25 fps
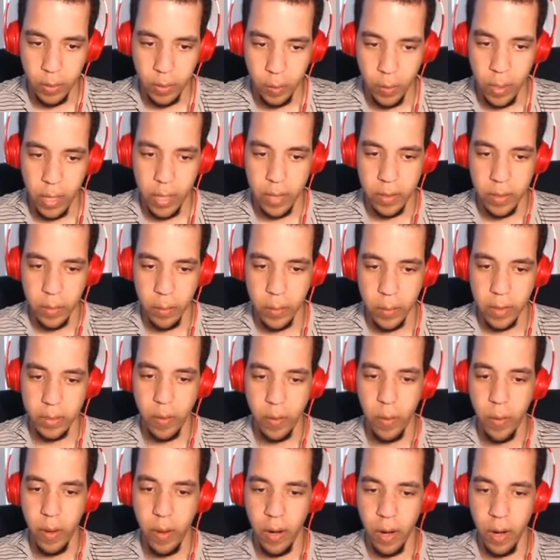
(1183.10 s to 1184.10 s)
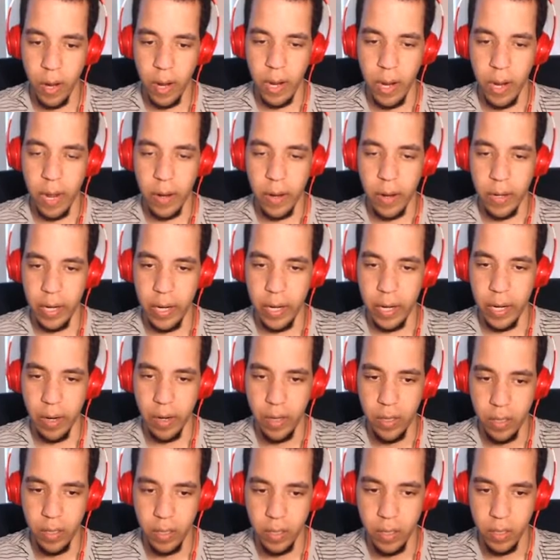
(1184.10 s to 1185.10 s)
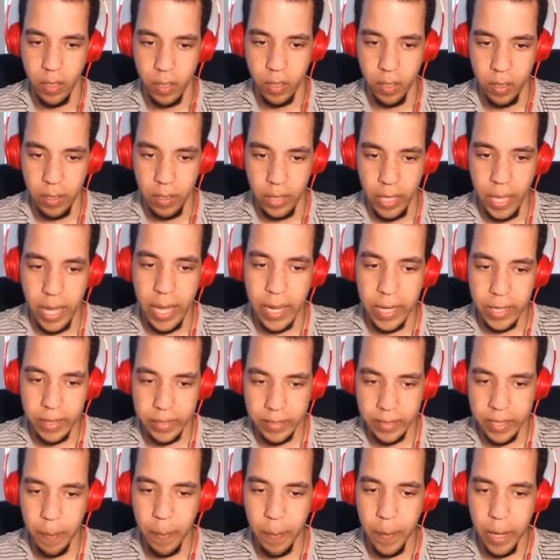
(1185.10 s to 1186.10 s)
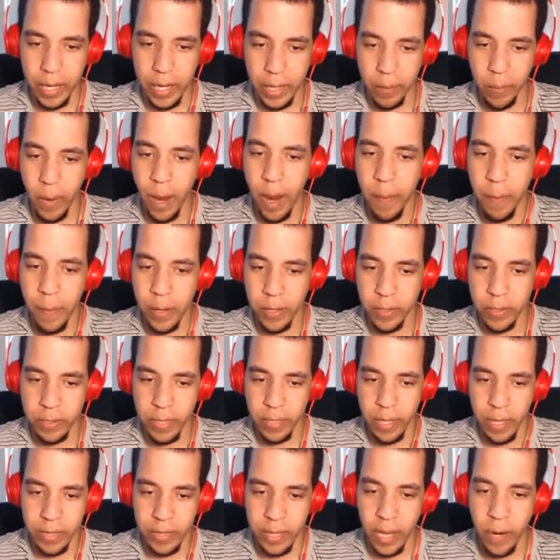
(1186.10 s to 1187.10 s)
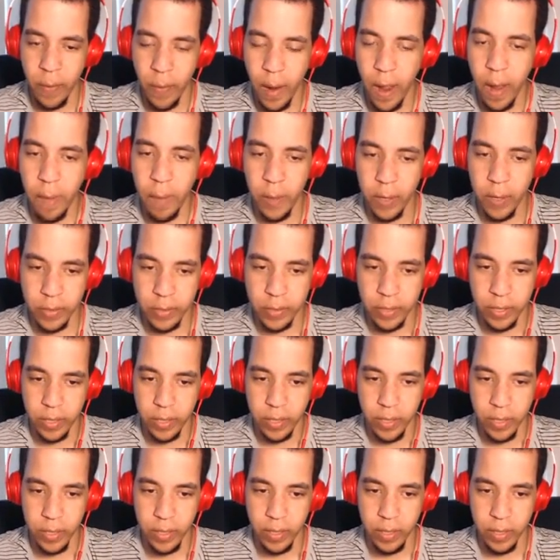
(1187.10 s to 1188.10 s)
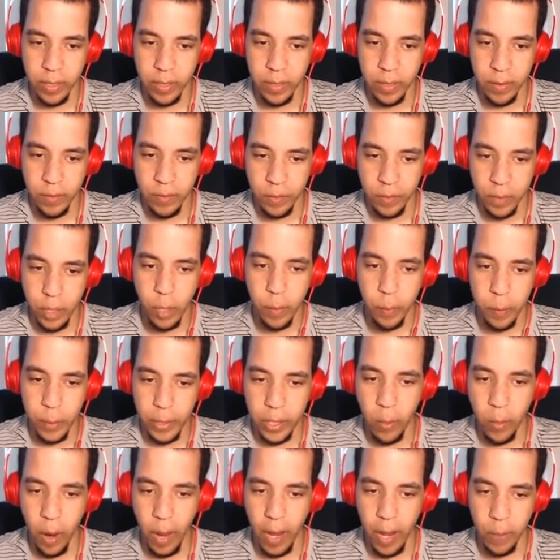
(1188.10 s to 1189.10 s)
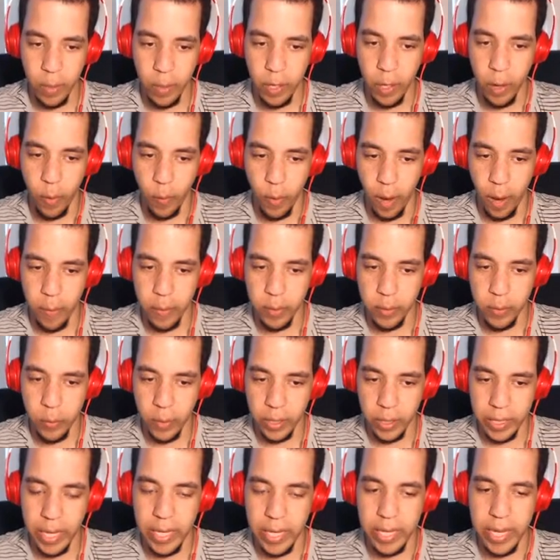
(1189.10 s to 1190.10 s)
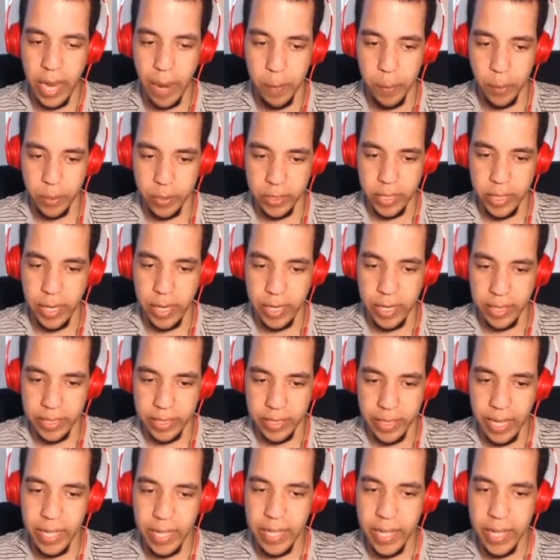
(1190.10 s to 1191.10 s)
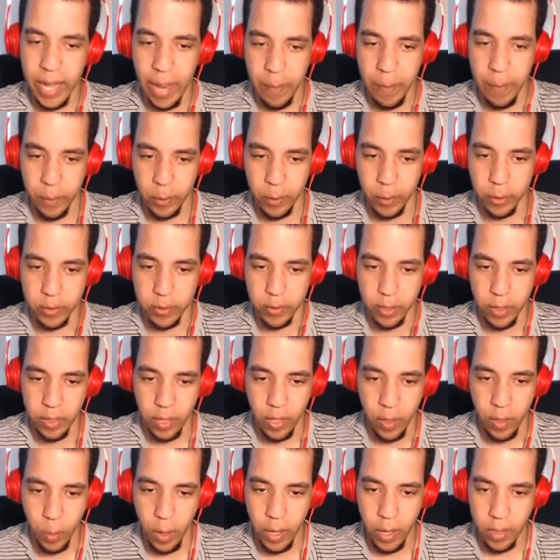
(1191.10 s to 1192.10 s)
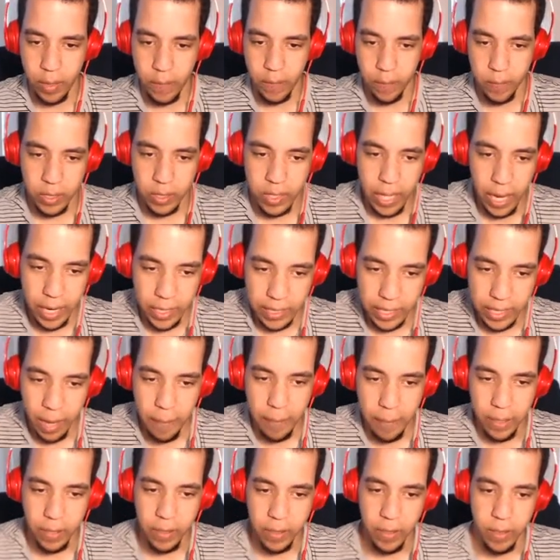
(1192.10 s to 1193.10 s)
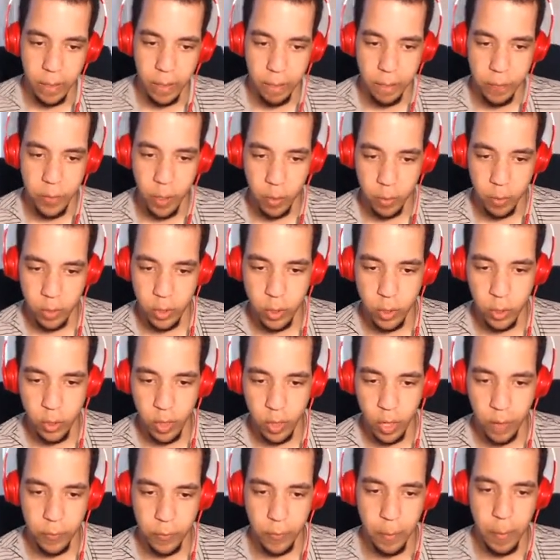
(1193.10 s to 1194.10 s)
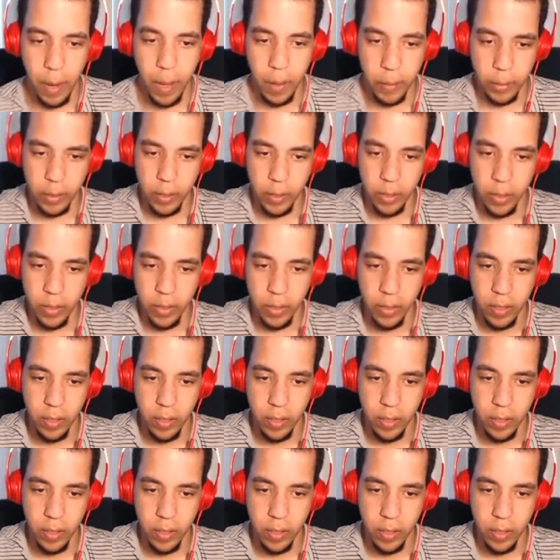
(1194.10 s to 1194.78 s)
what? What? What's going on out here? Eek! Somebody! Robbers! They're robbers! You, be quiet. We're no robbers. We're kidnappers. Get it? Kidnappers. What? Dagnabbit. Don't shoot off your mouth.